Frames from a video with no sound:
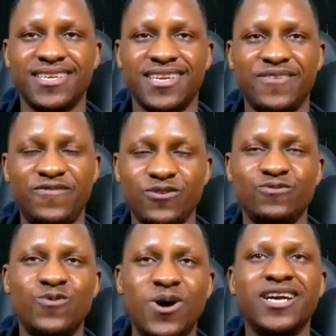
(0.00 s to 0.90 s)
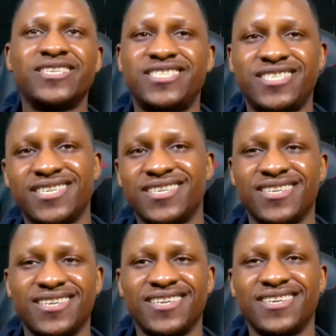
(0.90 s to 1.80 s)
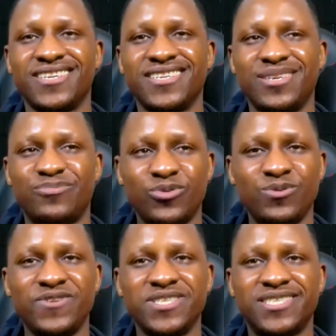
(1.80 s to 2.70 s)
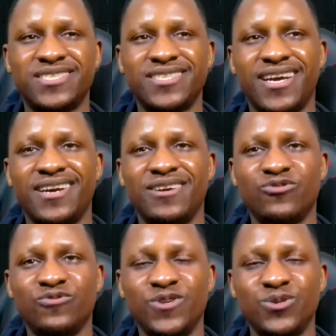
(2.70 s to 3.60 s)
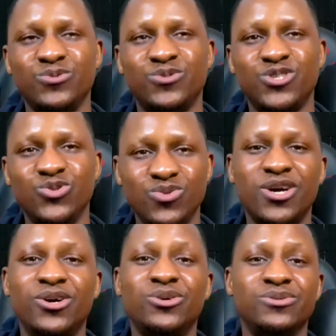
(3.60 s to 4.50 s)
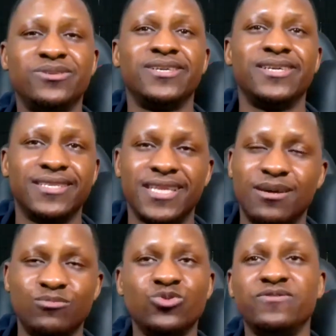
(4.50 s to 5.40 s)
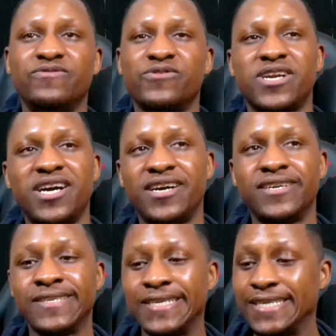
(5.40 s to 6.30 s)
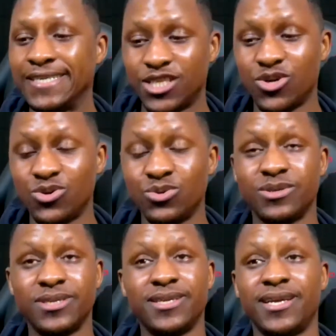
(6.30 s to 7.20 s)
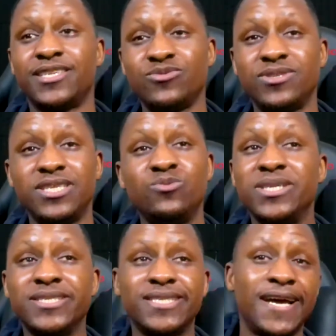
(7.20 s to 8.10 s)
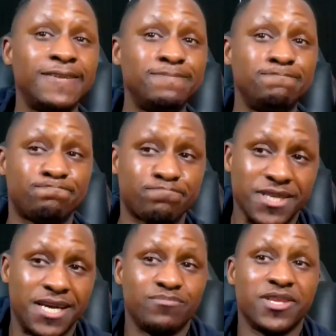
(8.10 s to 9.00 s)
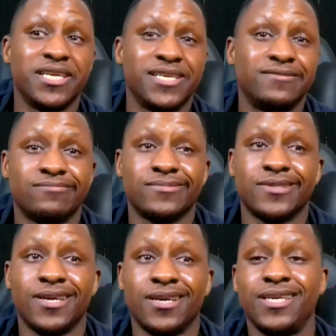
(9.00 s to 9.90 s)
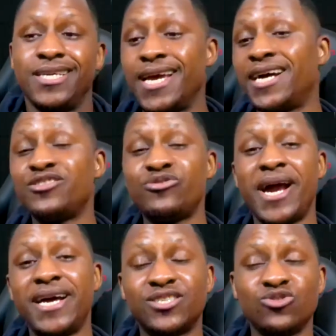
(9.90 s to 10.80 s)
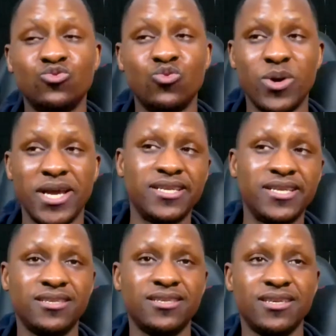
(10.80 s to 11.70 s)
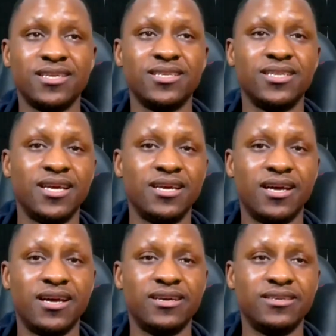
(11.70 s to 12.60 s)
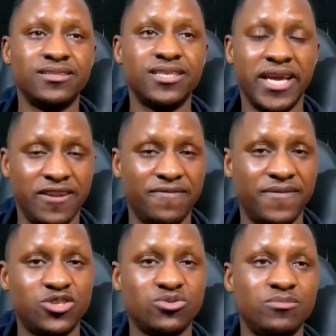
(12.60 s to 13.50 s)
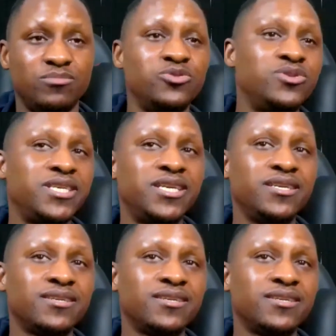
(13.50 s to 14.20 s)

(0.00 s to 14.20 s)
if you've watched the previous reviews, you know that I'm rooting for Khan. So as soon as he wins that, I'm thinking he either has to win the individual immunity